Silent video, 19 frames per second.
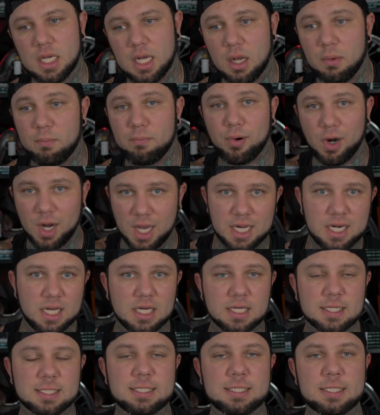
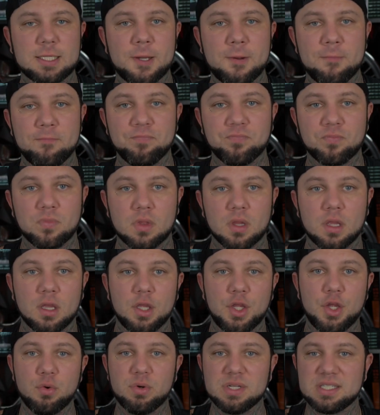products,
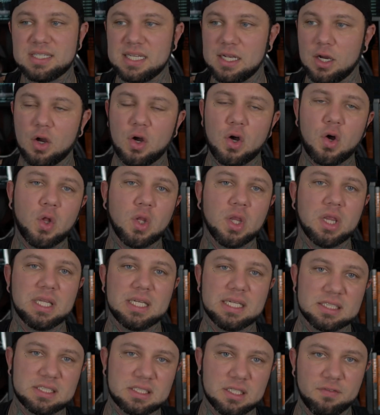you would see a whole
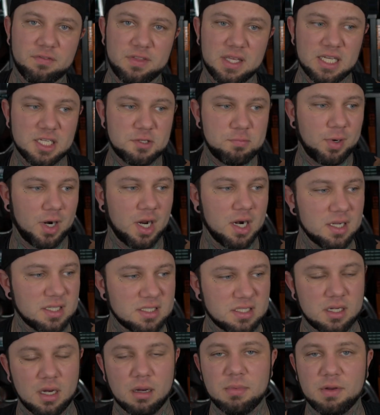list of these
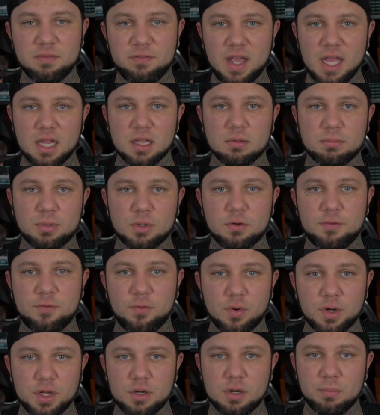products come available
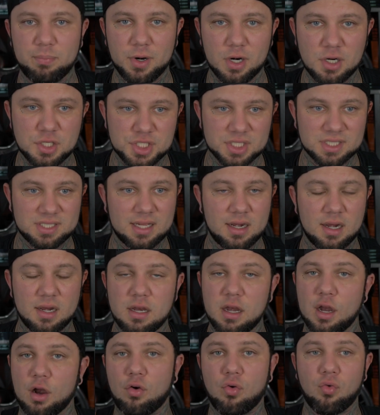for you to purchase at an
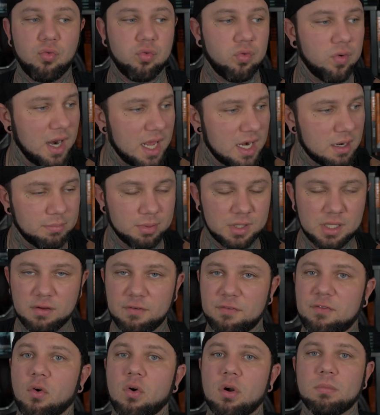incredibly
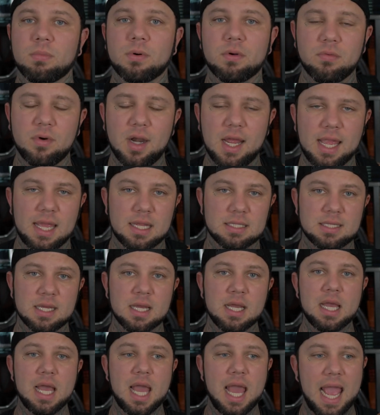affordable rate.
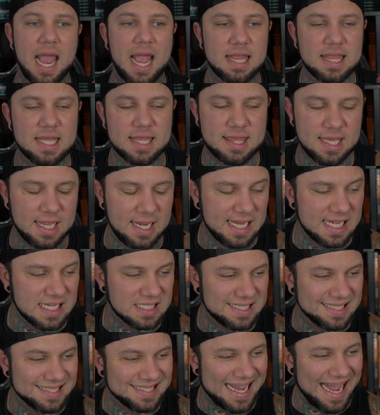And the thing
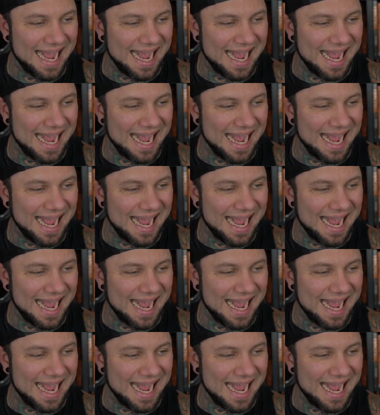is